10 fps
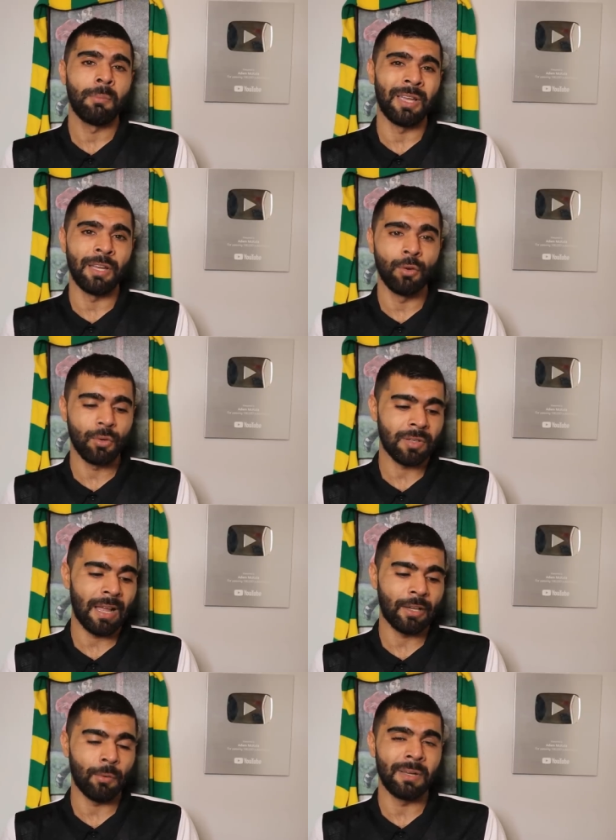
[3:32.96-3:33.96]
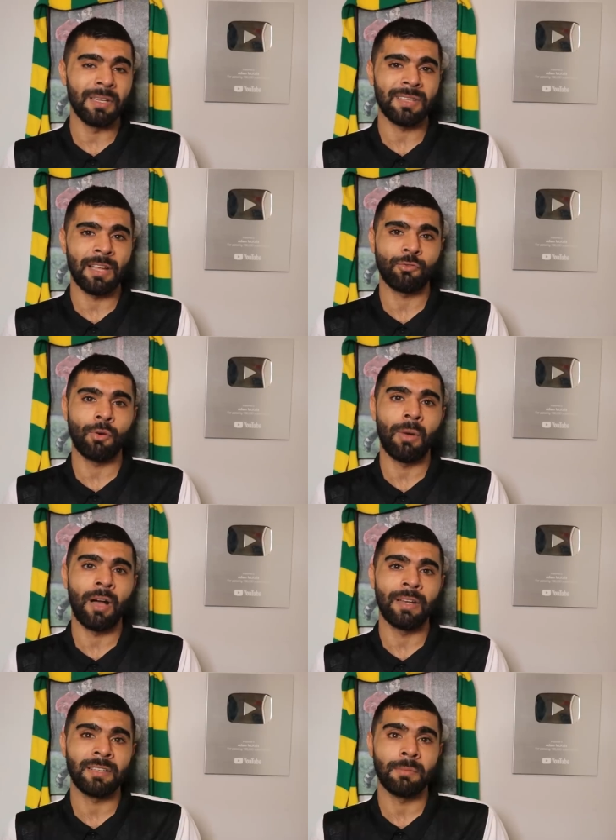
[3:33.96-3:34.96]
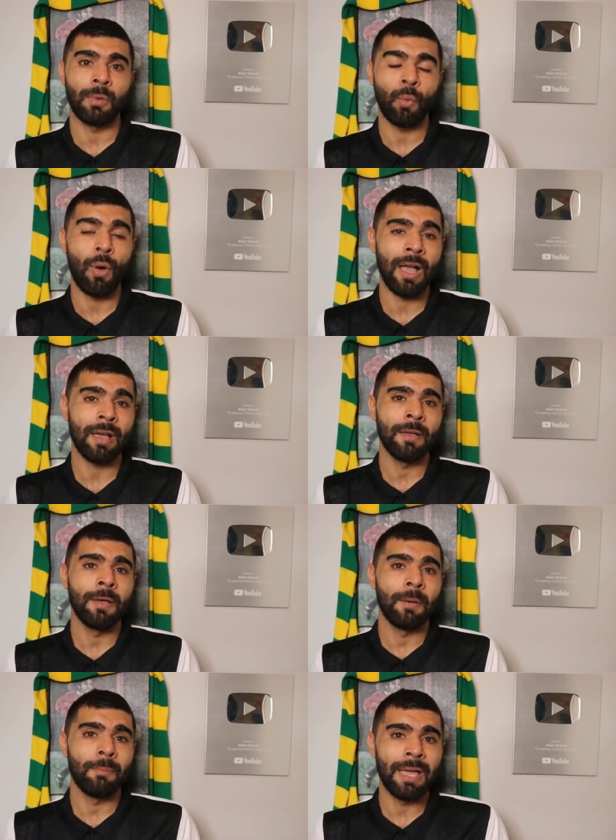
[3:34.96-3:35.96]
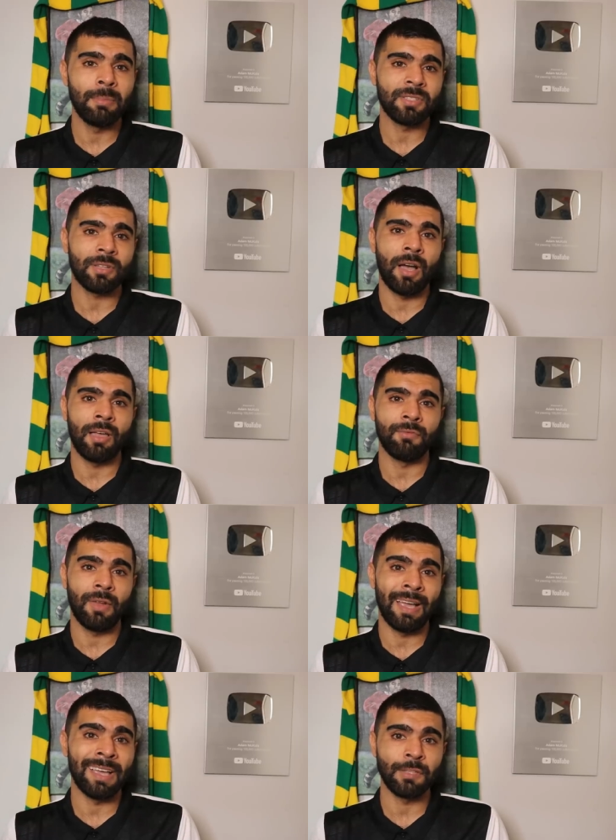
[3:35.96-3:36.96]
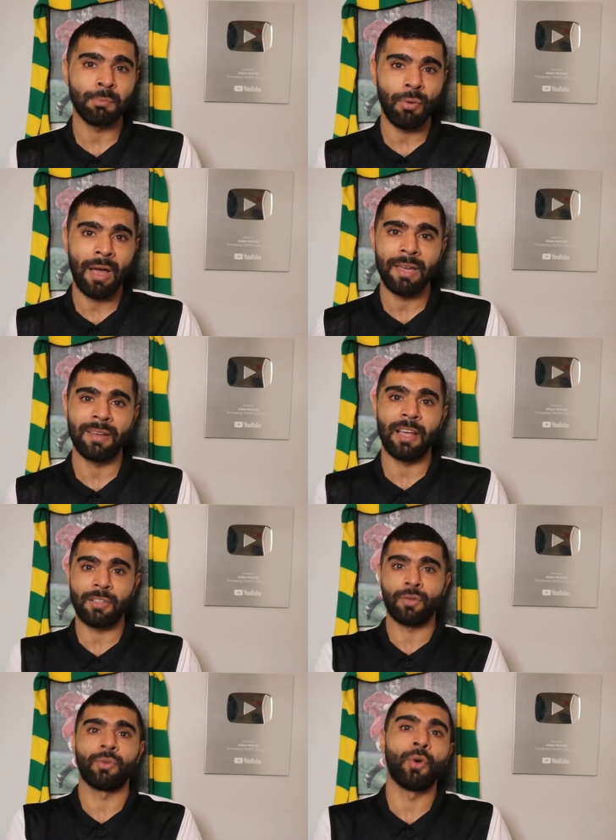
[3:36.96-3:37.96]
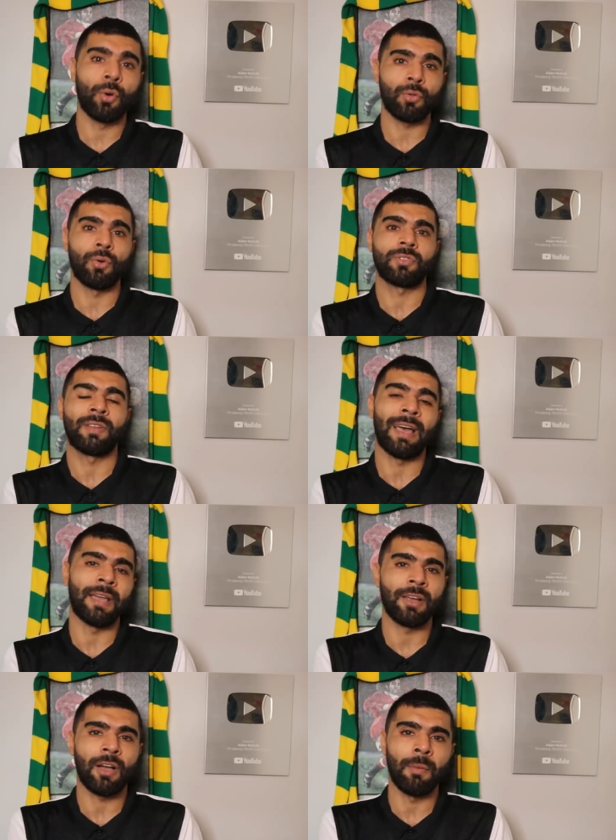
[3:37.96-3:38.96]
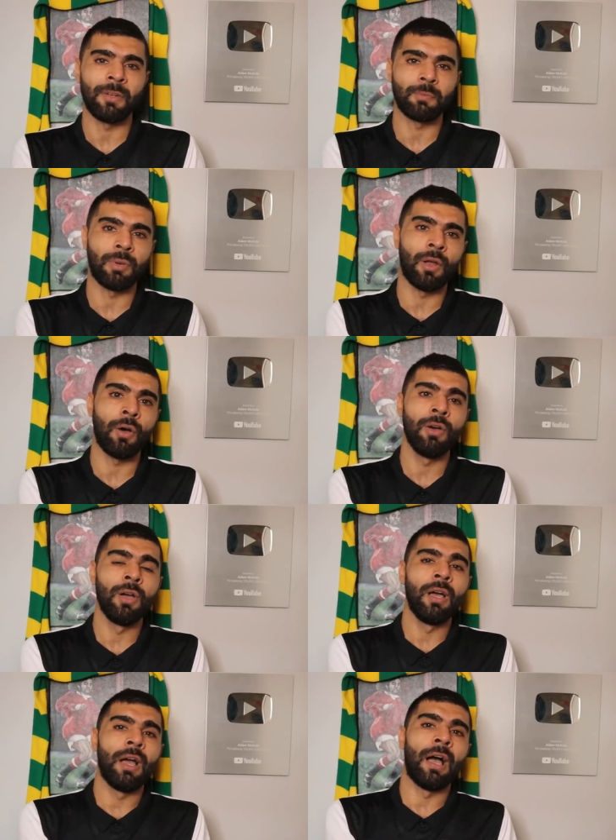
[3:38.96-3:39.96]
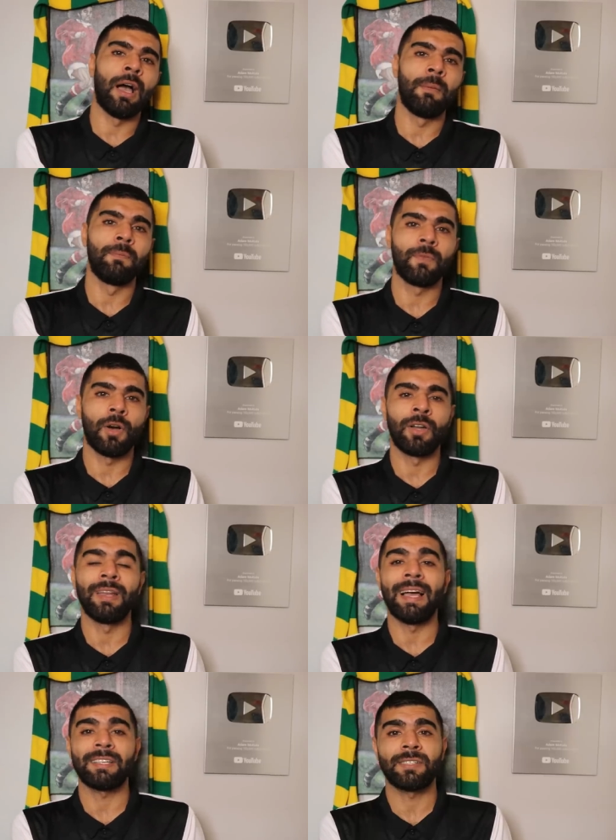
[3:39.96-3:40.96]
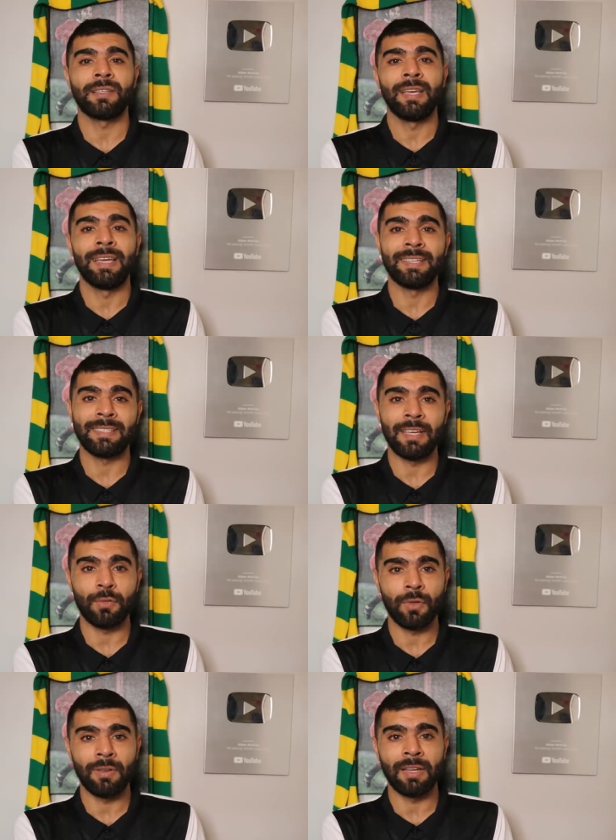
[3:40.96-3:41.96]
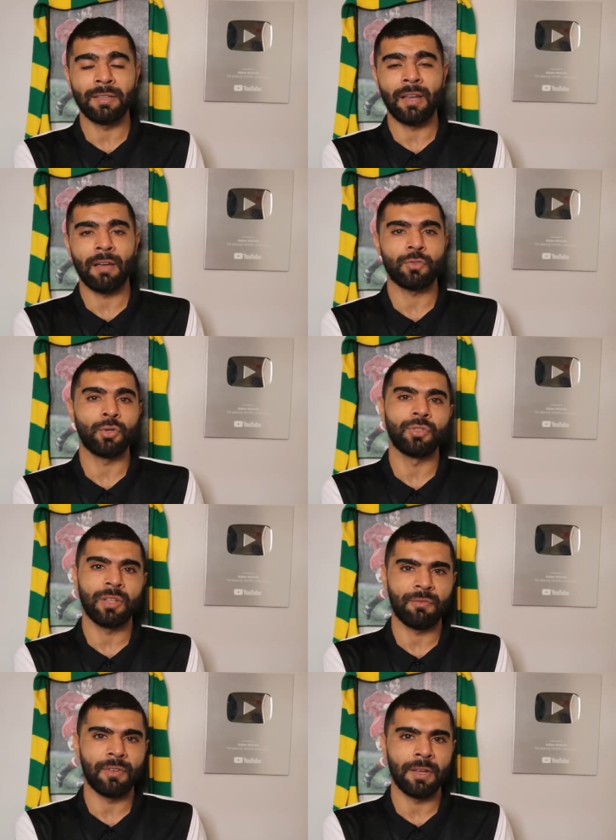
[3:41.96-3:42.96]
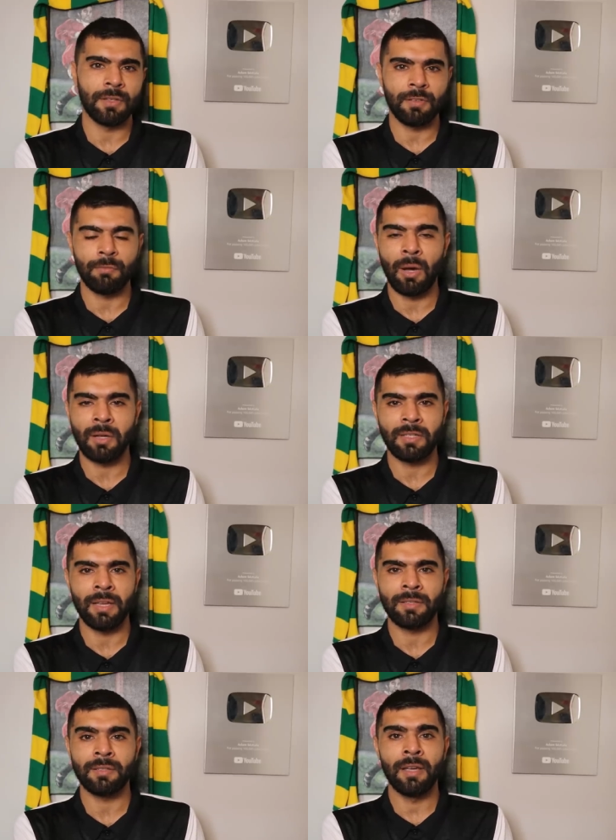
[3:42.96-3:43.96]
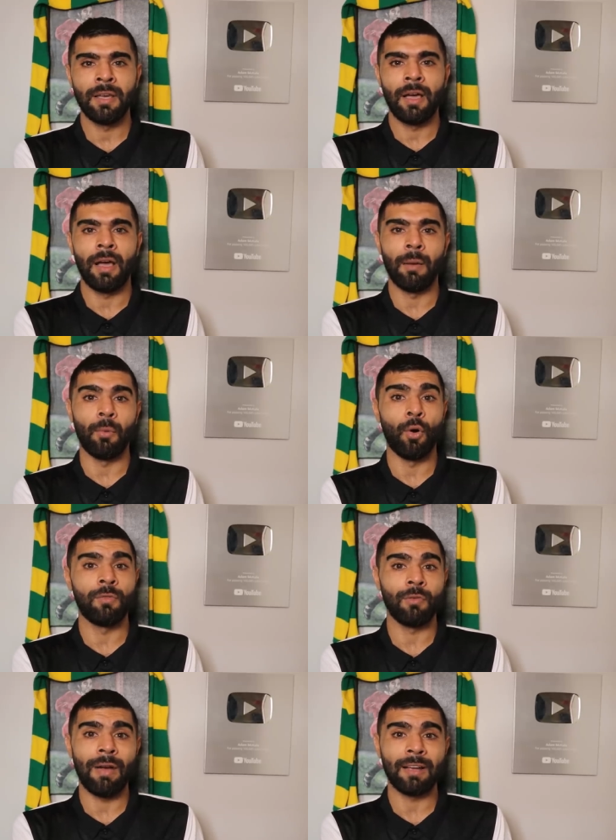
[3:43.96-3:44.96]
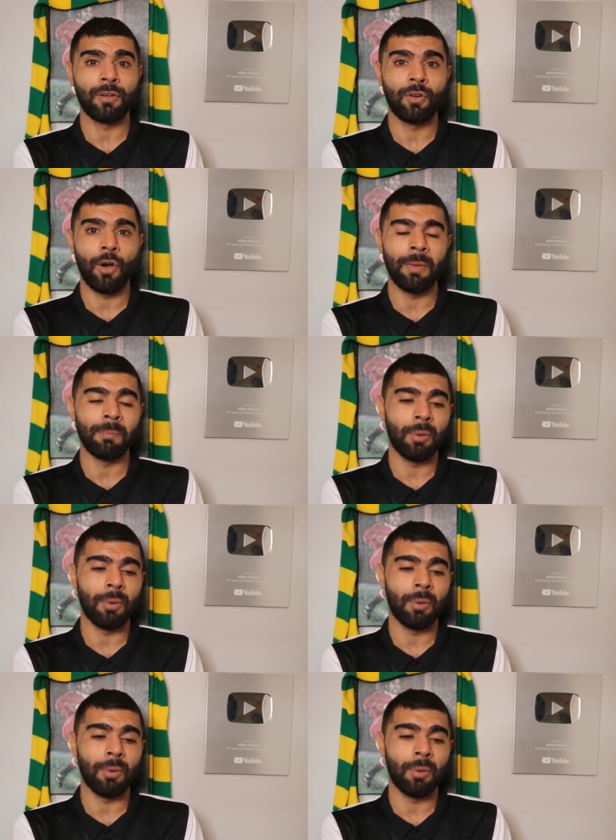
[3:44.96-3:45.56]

But it looks like it'll be Lisandro Martinez and Maguire maybe starting against Brighton. Let us know your thoughts on that in the comments below. Um, unless he sticks with Lindelof due to the fitness of Martinez um, or Varane could come in.